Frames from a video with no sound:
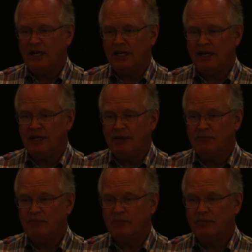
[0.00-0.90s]

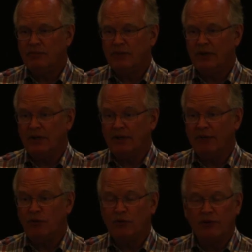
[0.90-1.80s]
um, uh,
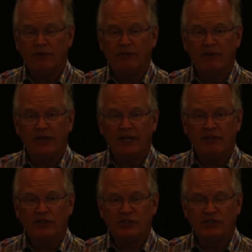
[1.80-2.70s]
if you can
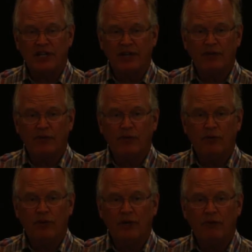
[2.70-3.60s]
give us a standard,
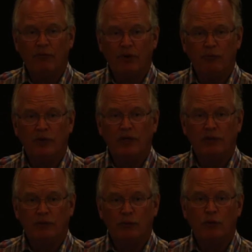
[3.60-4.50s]
uh, we
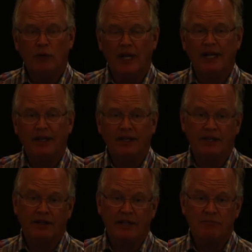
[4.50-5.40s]
will rule on it.
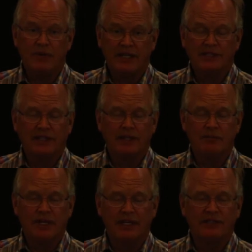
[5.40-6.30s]
And they've basically
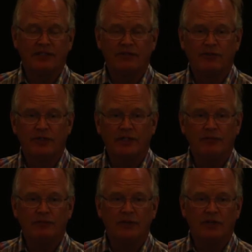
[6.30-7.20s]
been asking for
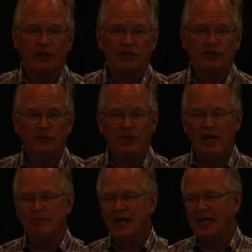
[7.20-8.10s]
the, the lawsuit.
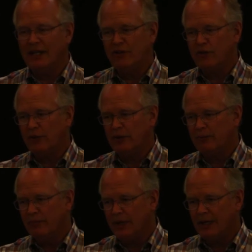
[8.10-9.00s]
I'm not an attorney,
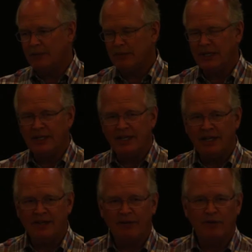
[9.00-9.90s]
uh, but
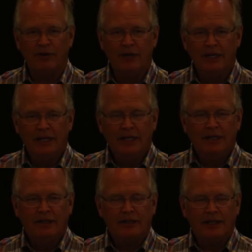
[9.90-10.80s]
it never
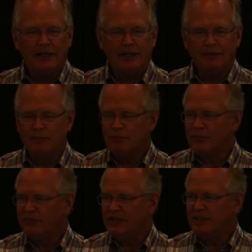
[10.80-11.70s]

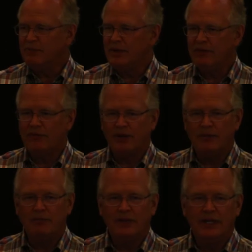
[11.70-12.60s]
prevents me
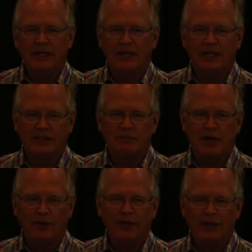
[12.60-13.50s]
from
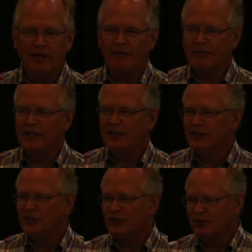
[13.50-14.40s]
expounding on
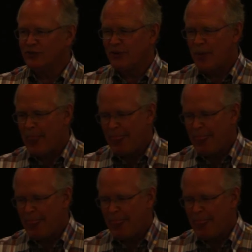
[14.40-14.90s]
legal issues.